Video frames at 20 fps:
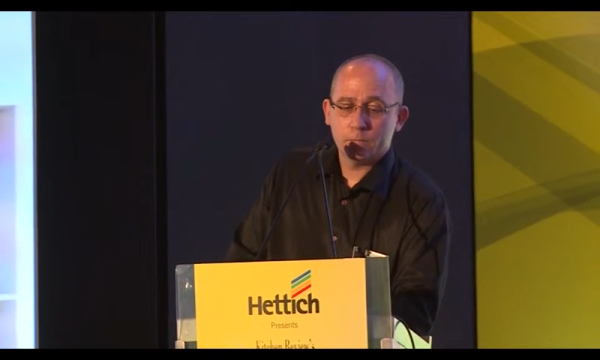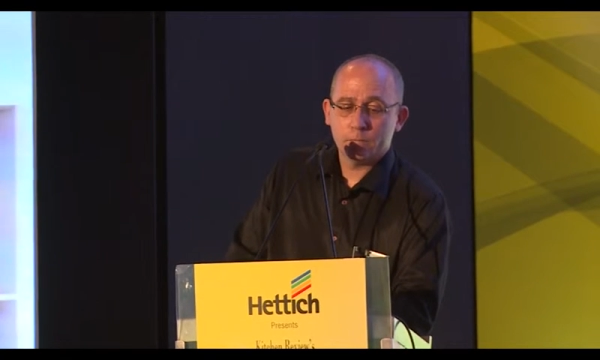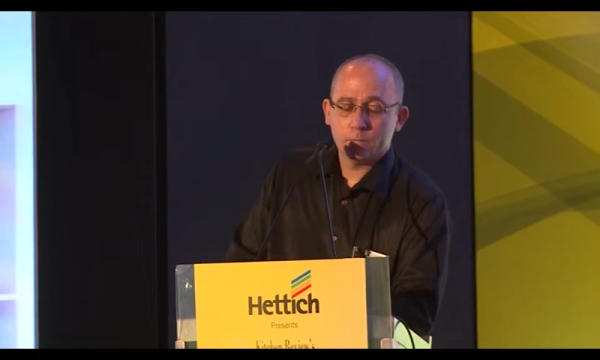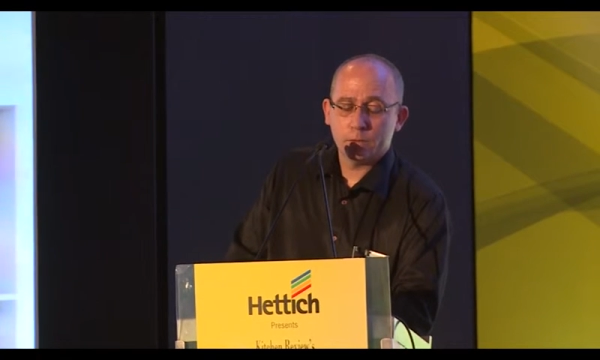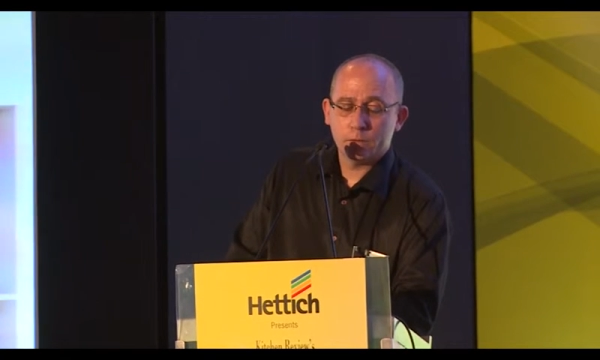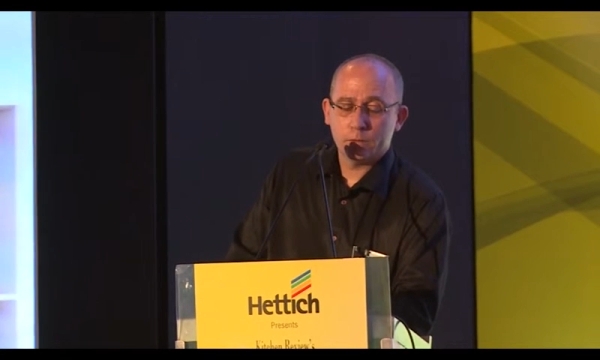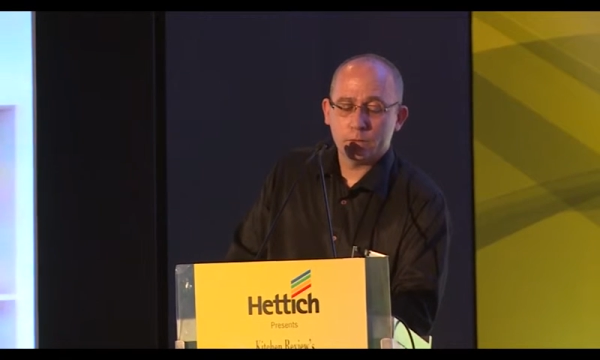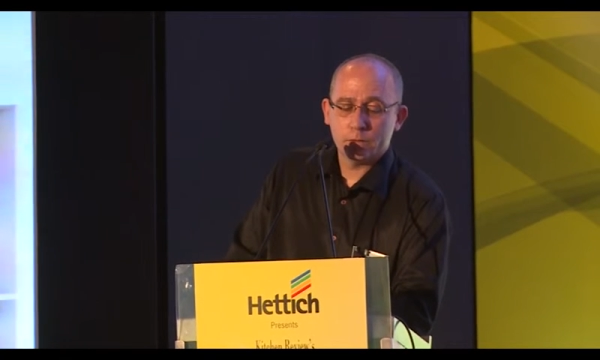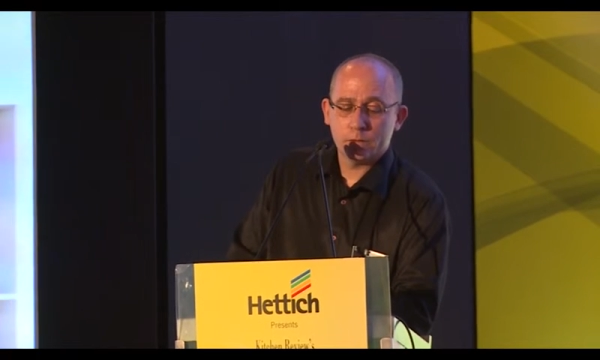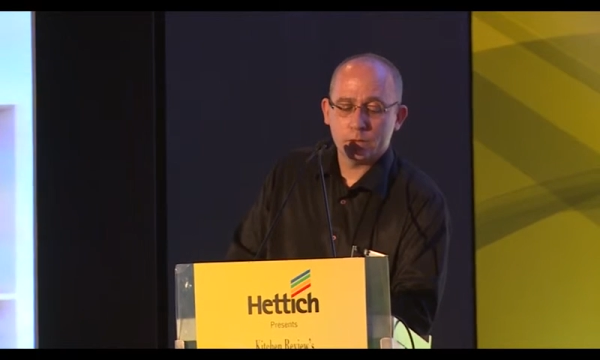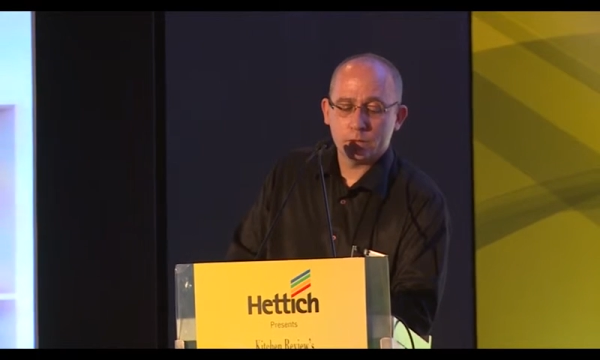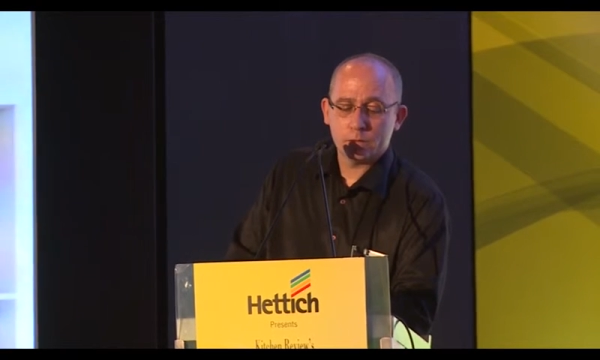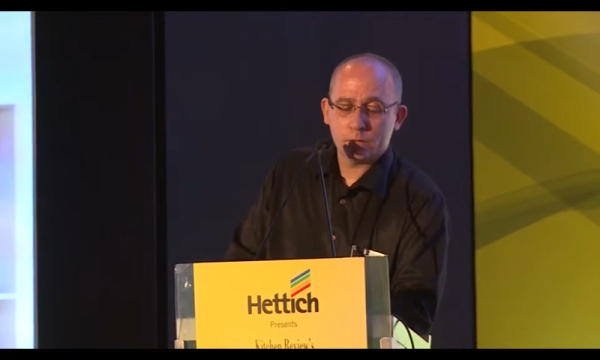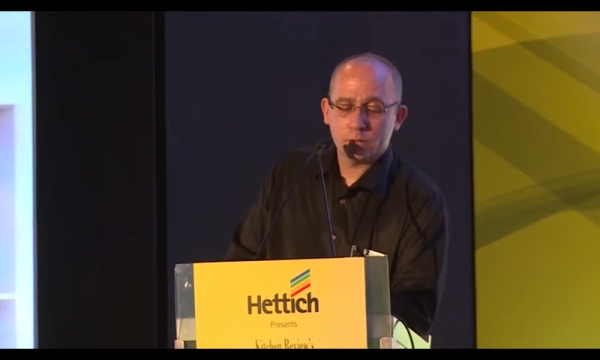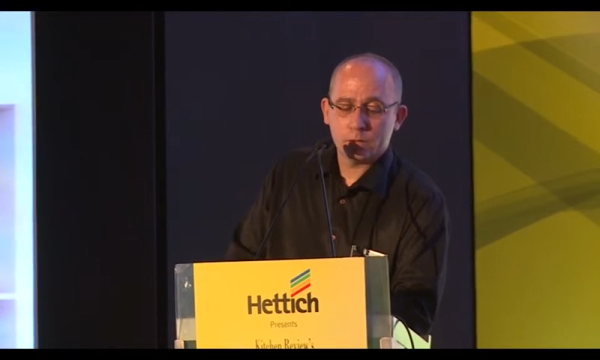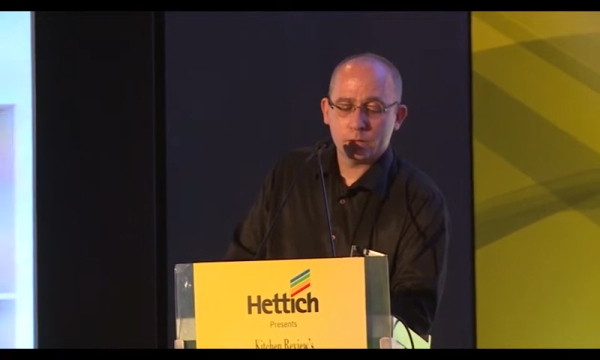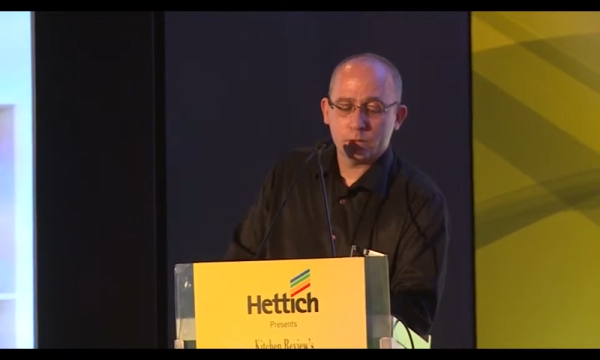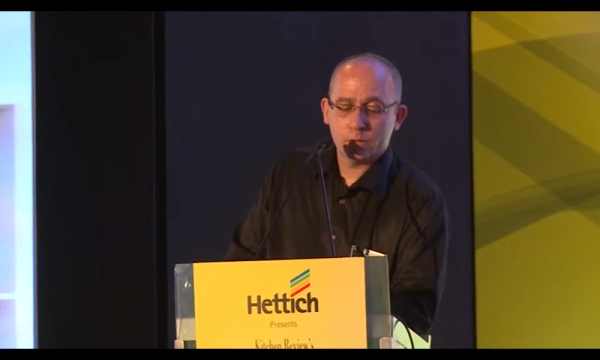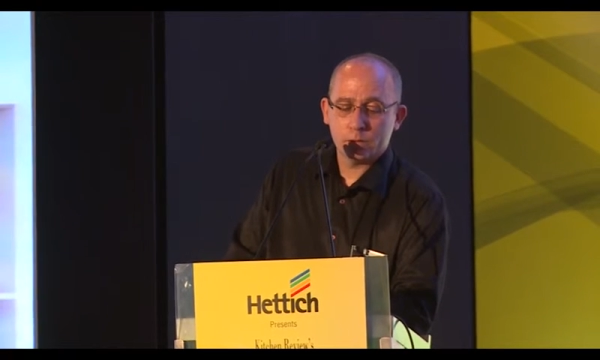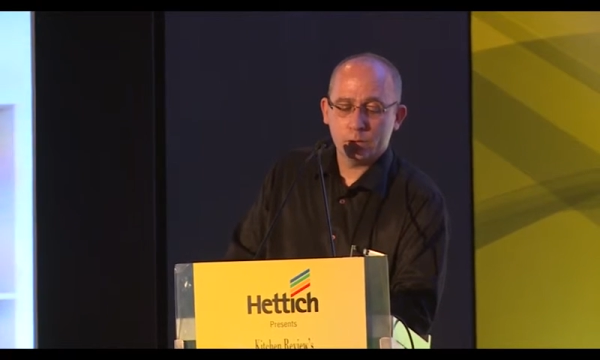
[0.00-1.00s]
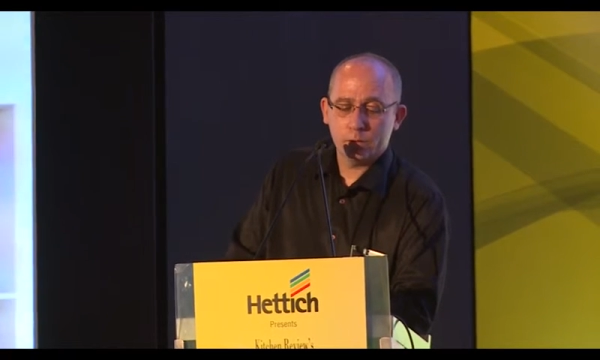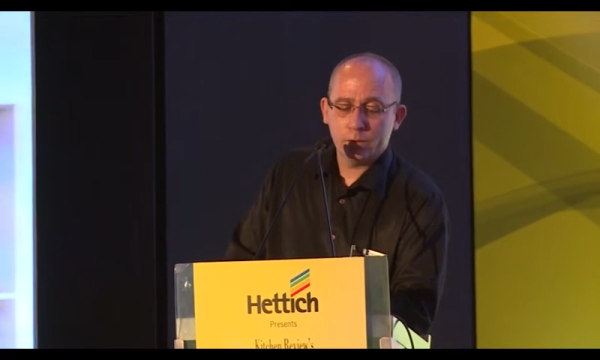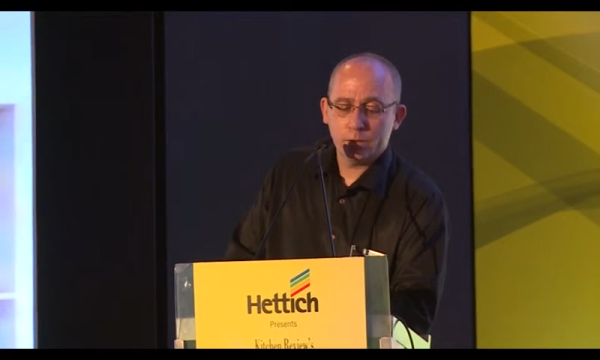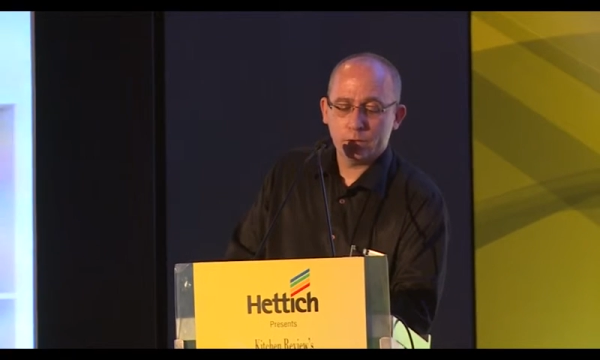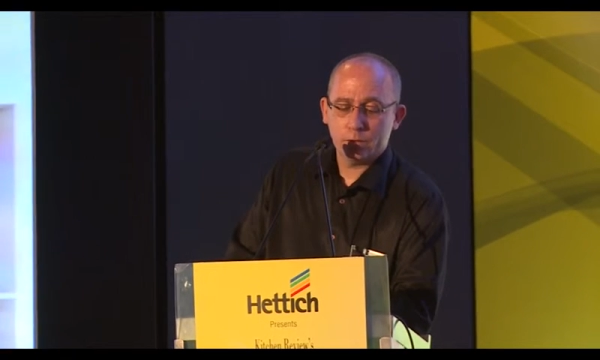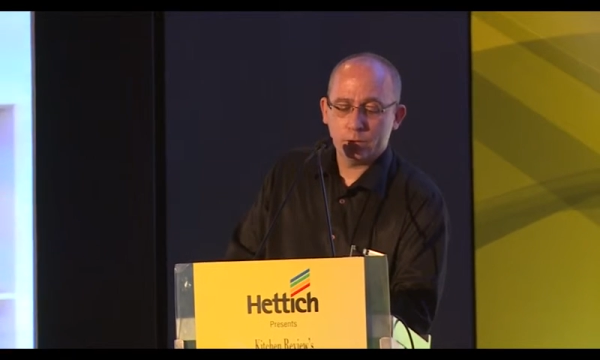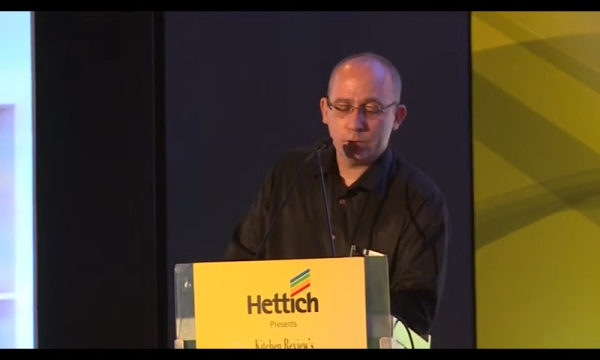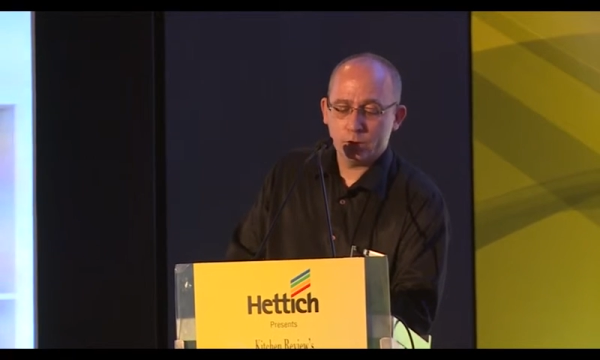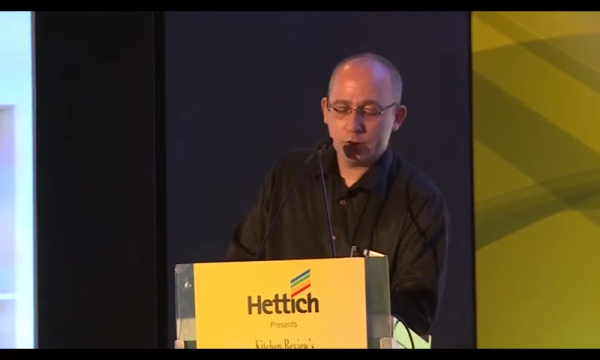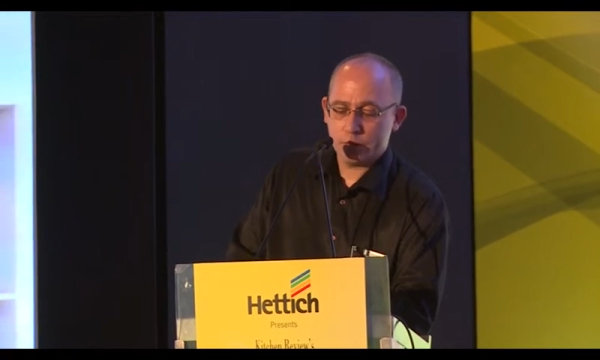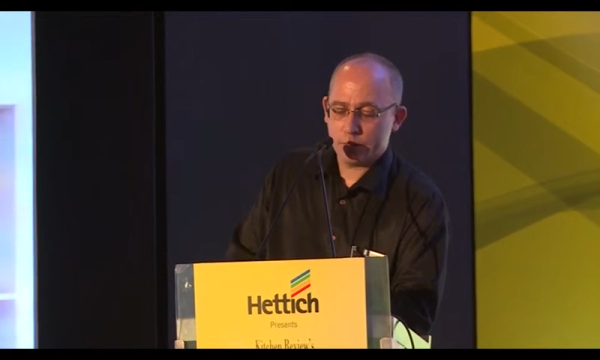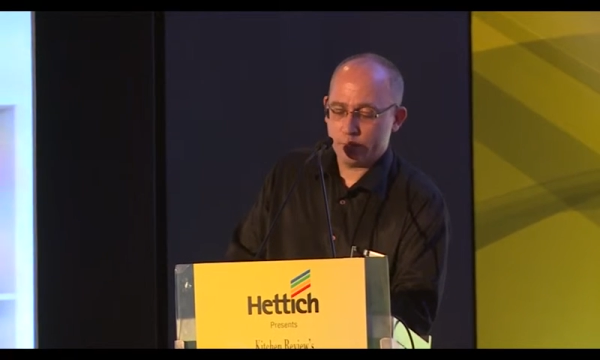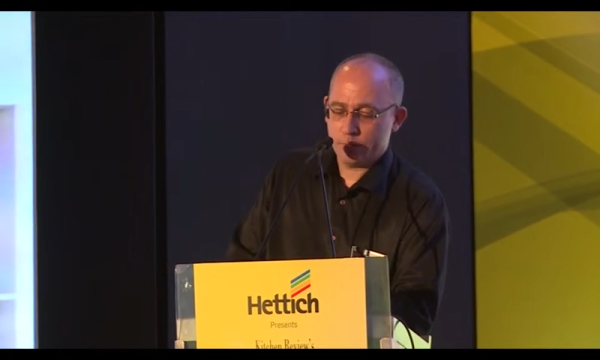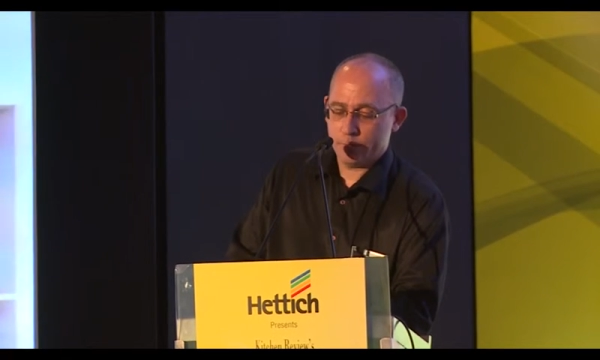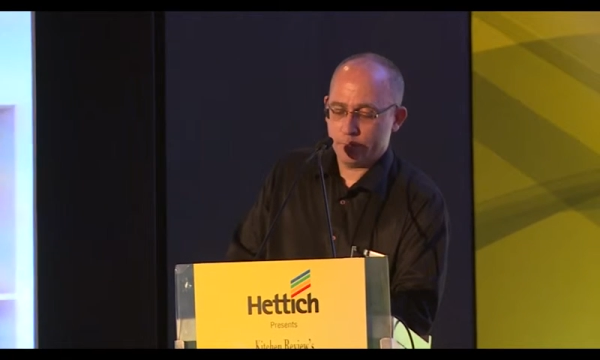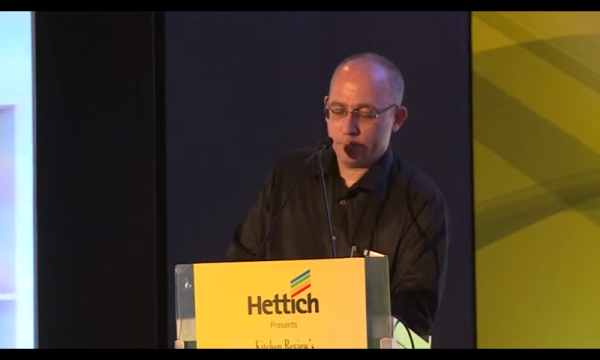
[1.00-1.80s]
because it's always a risk